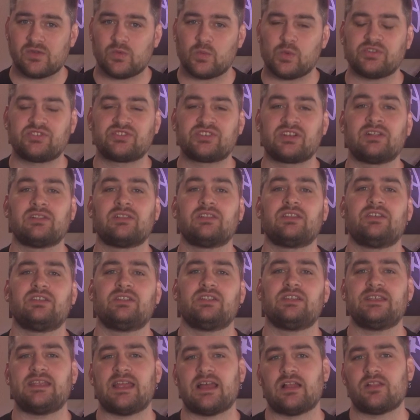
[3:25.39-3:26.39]
which
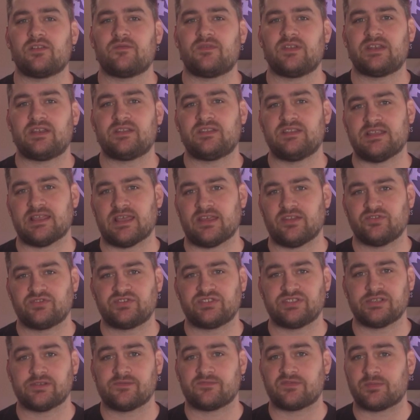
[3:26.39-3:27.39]
clearly elevated the
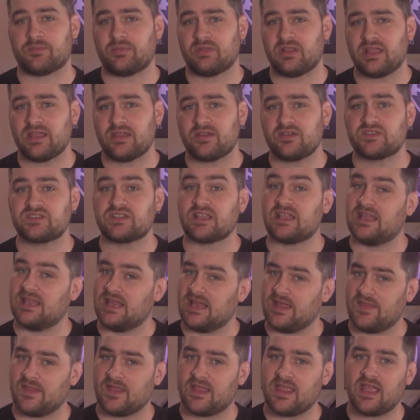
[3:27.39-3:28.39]
energy of the players
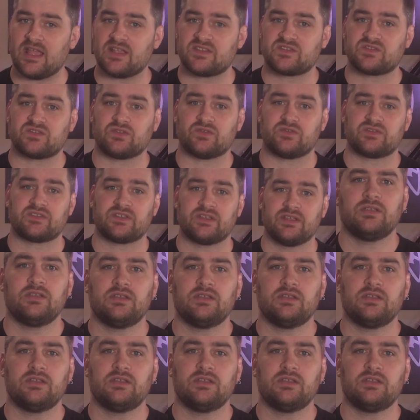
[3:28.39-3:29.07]
and the casters.